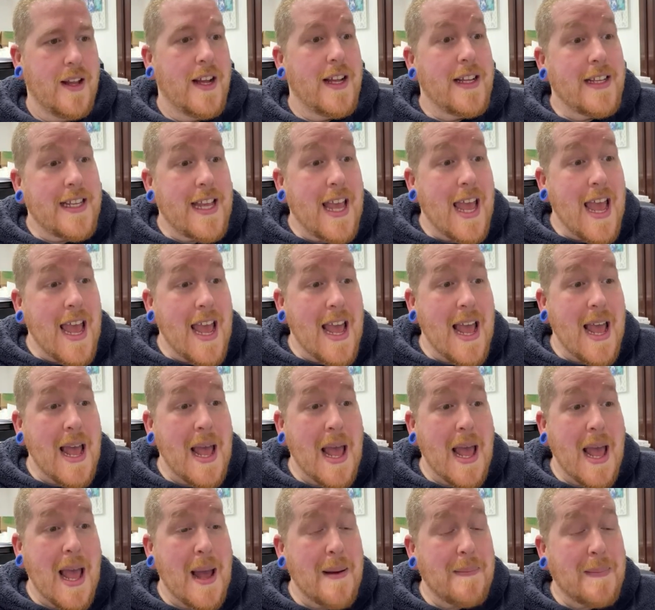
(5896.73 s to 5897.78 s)

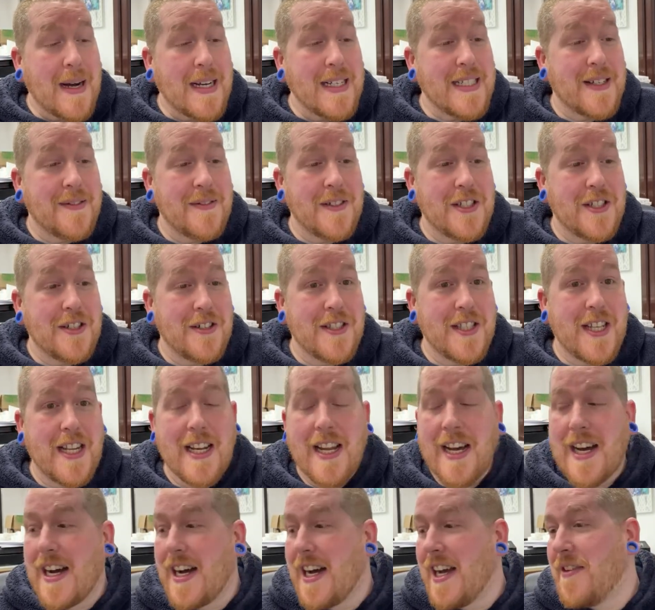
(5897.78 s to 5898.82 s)
Yeah, by we're doing the
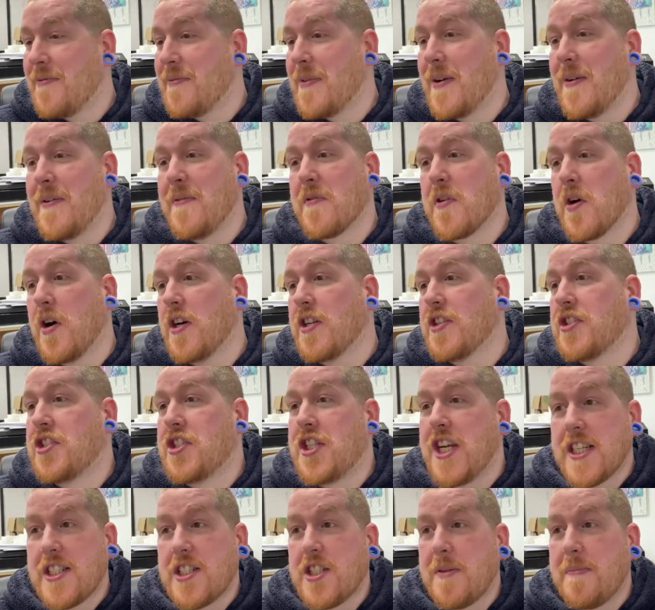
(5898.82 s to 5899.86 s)
live. We've got
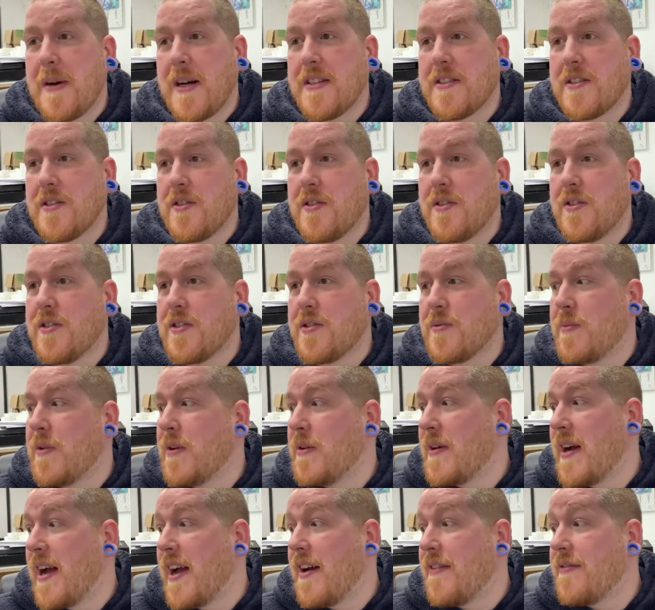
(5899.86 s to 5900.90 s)
jigsaw puzzles.
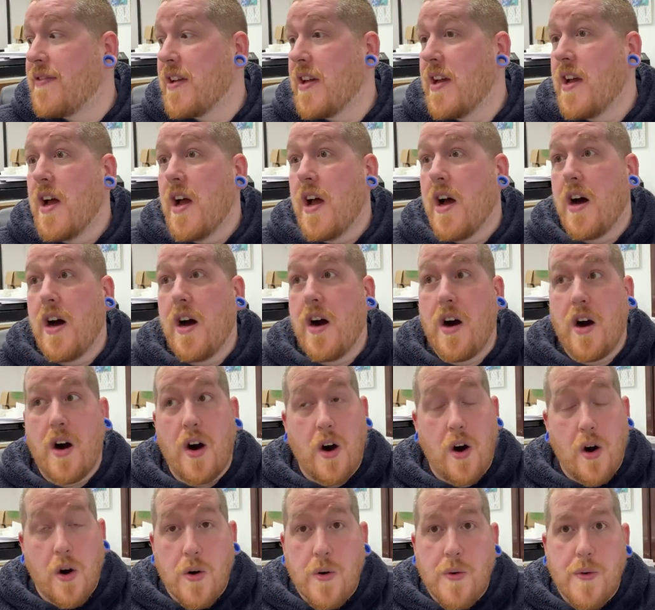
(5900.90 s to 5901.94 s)
We'll have a
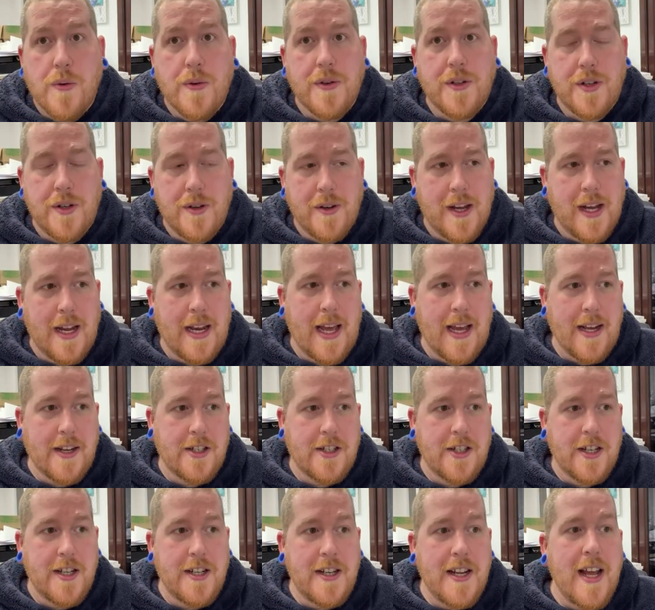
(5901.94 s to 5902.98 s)
whole new
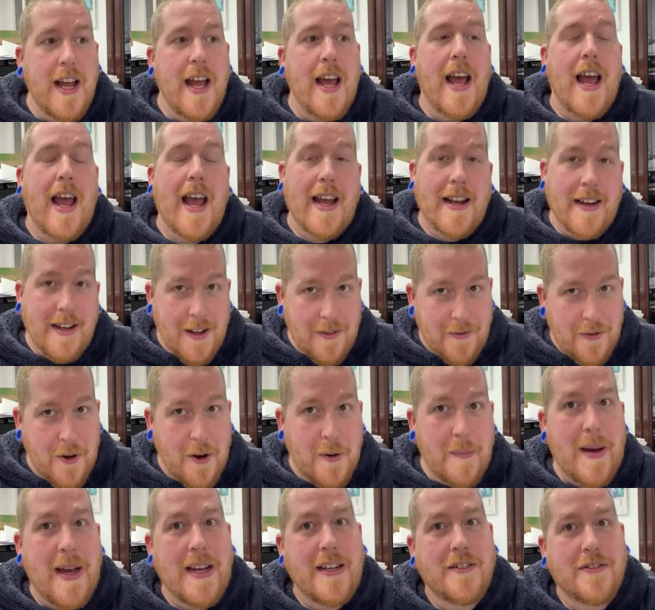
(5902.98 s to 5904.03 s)
collection. And if you're
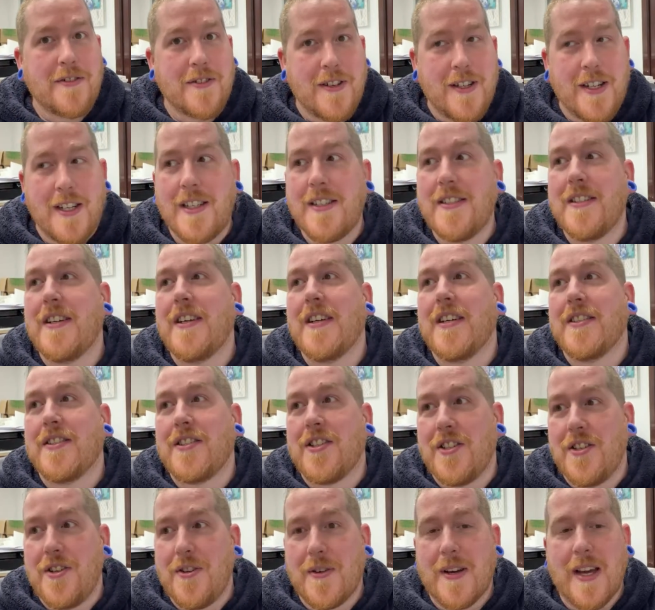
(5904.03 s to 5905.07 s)
a Patreon,
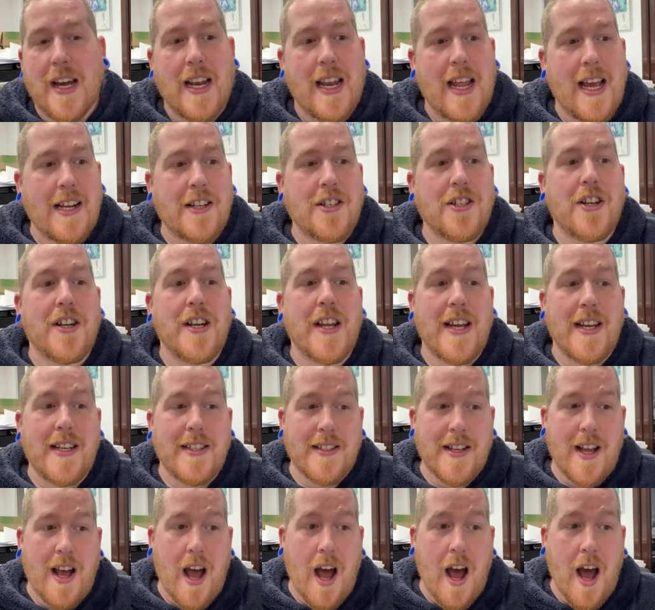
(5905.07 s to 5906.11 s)
the new collection
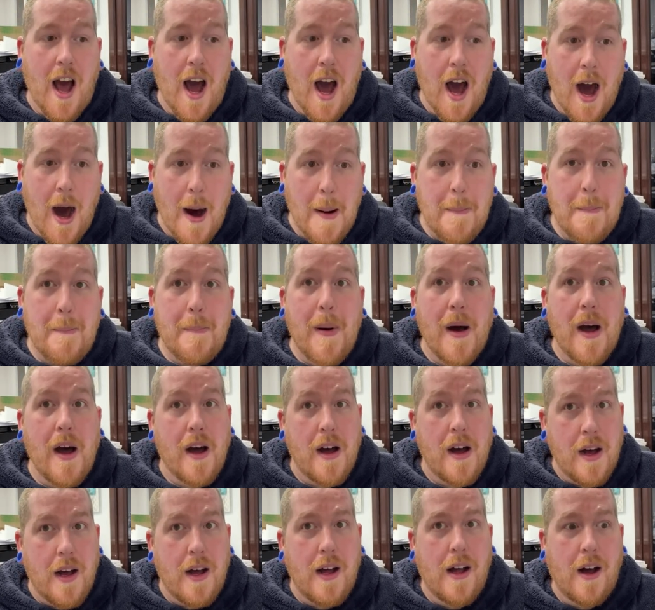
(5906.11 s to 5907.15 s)
is up
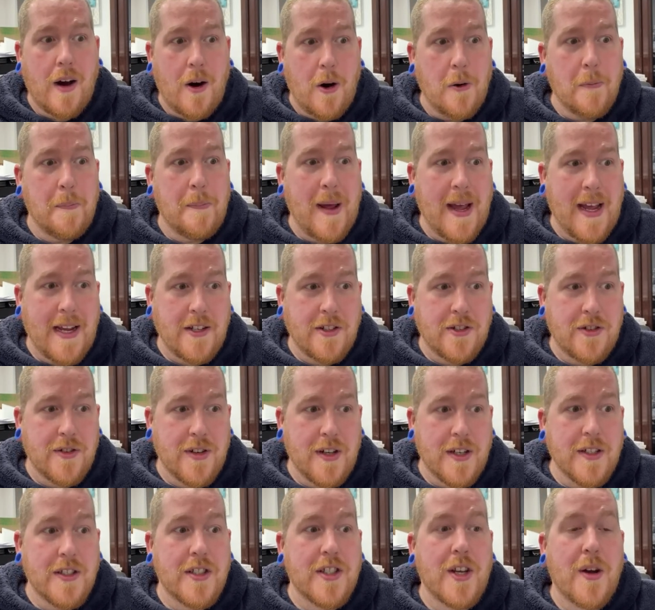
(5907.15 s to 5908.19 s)
on
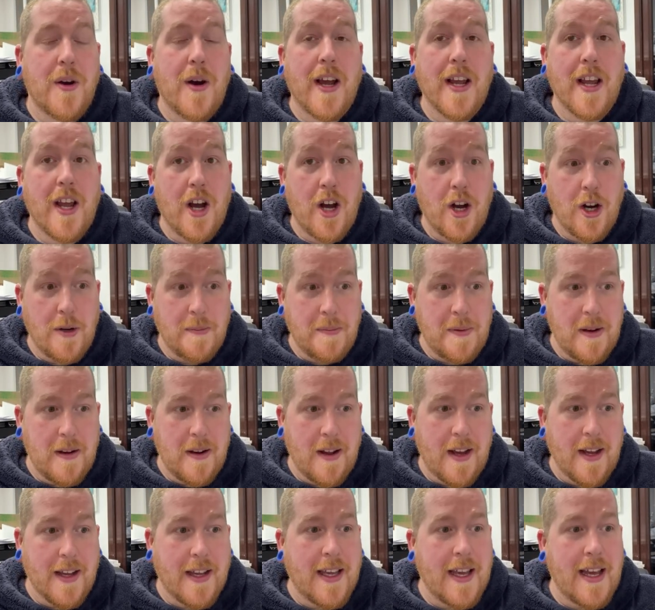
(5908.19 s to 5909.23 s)
Patreon. So I hope you
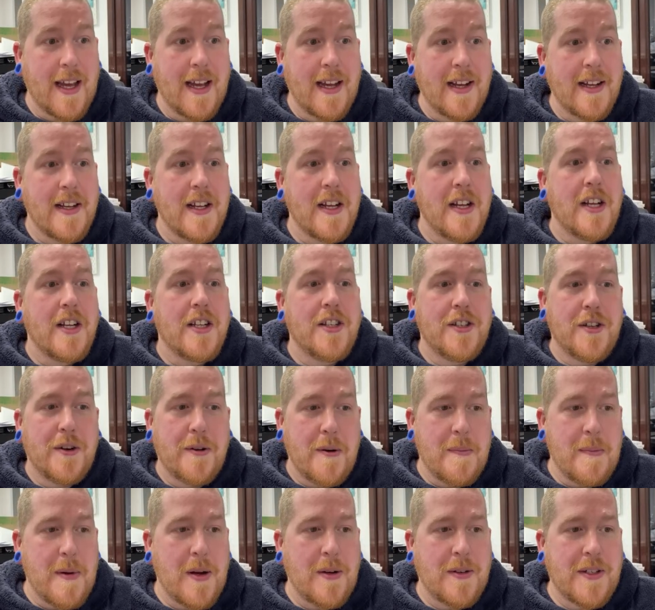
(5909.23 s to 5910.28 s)
like it. No
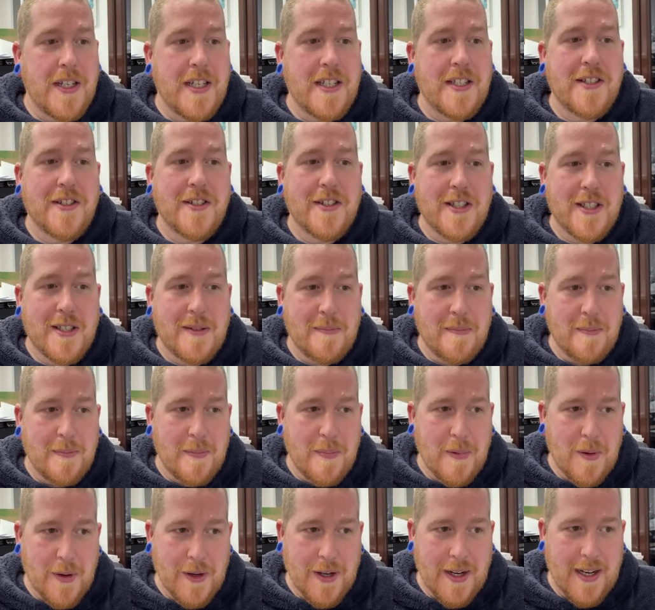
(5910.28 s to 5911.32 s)
emojis to
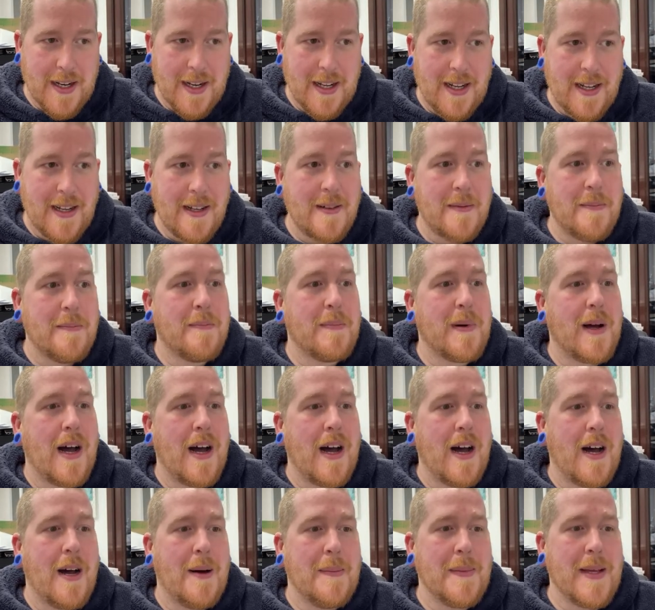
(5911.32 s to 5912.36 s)
spoil it. But
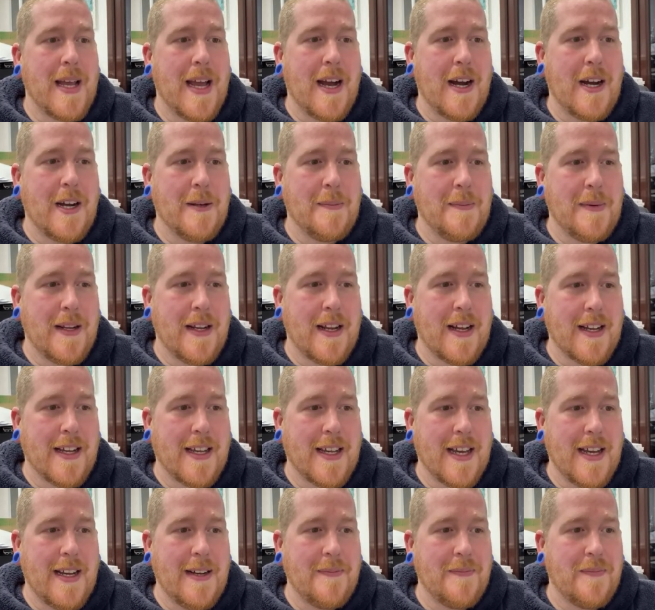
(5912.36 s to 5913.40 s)
um, yeah, I hope you
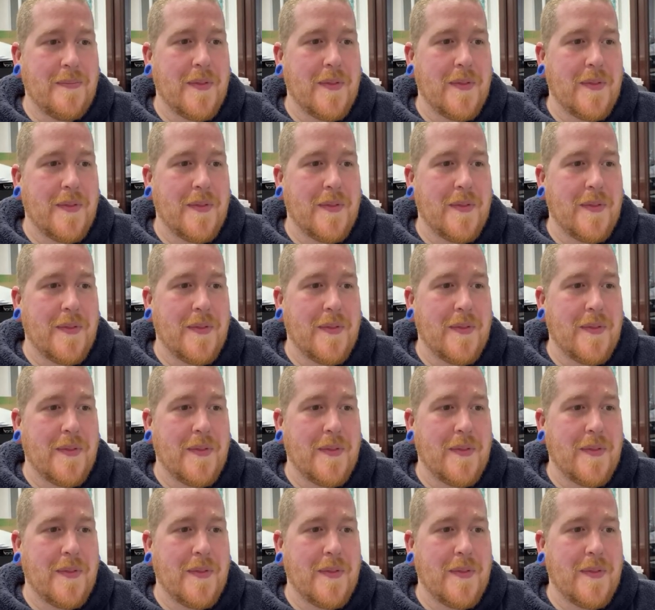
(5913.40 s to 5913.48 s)
like it.